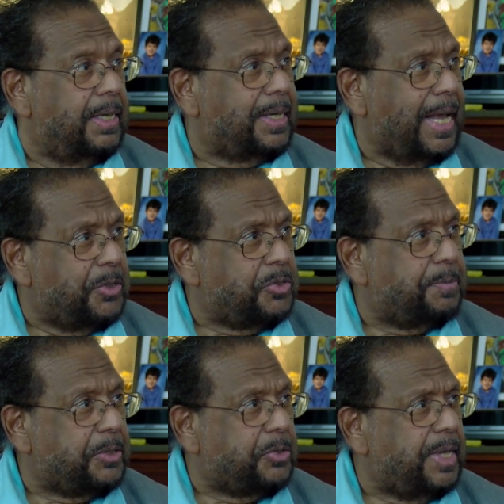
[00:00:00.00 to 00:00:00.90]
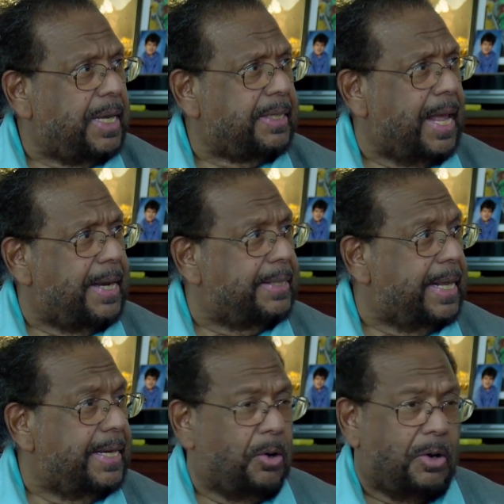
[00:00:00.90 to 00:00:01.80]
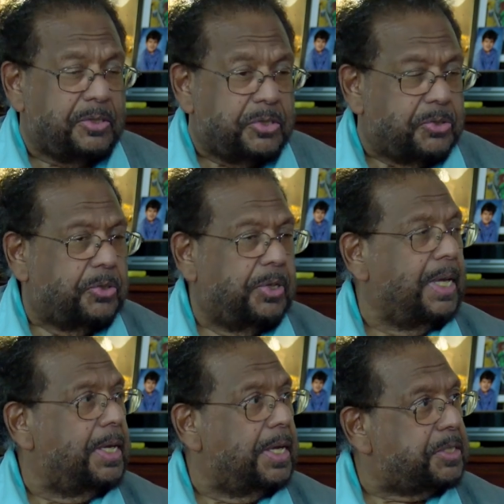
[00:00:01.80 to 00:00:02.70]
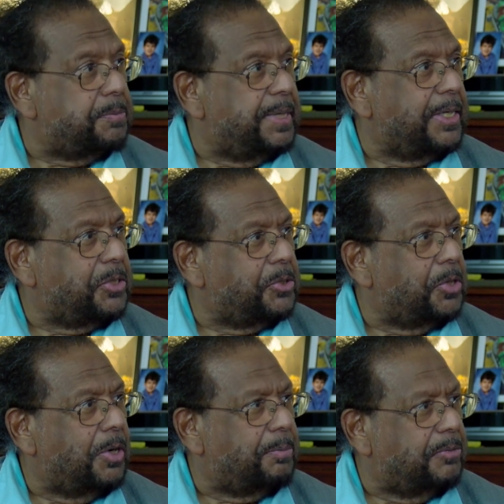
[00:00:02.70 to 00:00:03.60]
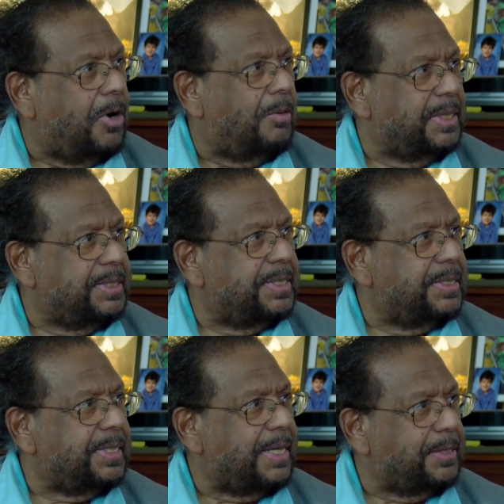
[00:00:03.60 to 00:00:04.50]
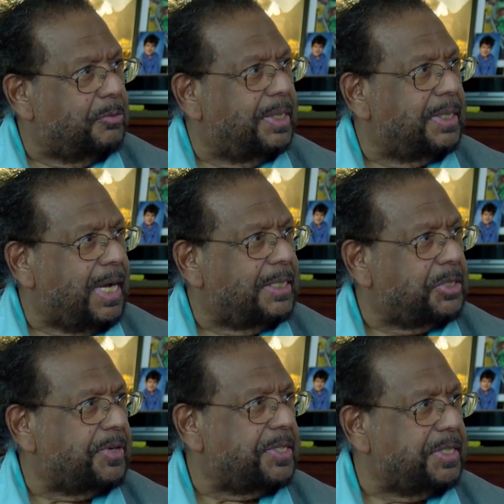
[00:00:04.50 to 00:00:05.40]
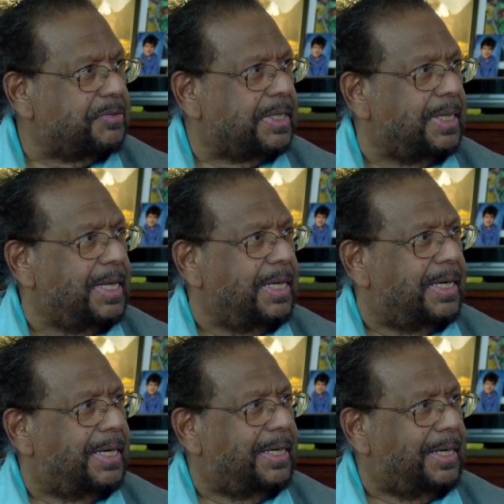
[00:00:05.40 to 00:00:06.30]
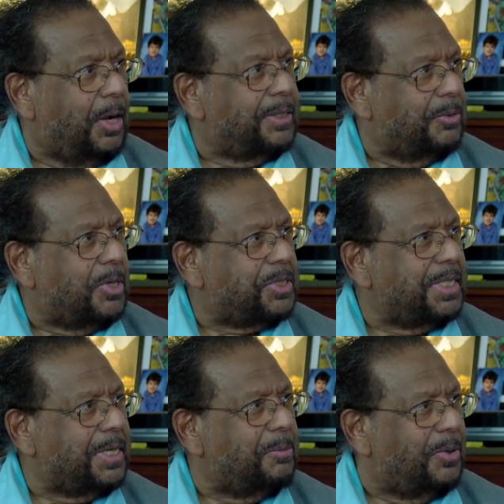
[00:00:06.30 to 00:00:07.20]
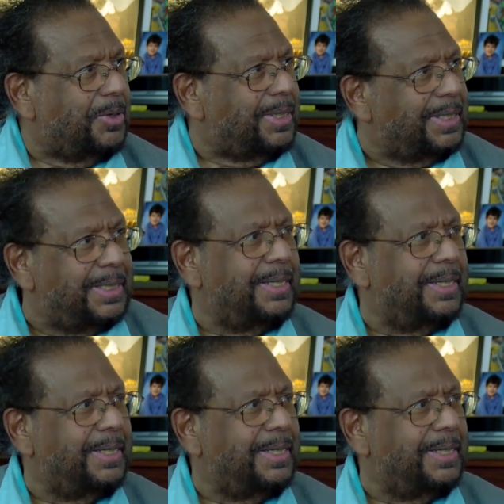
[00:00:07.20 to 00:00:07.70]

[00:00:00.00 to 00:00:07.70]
Can you speak to that and then also speak to your performances at the World Culture Festival on the Washington Mall?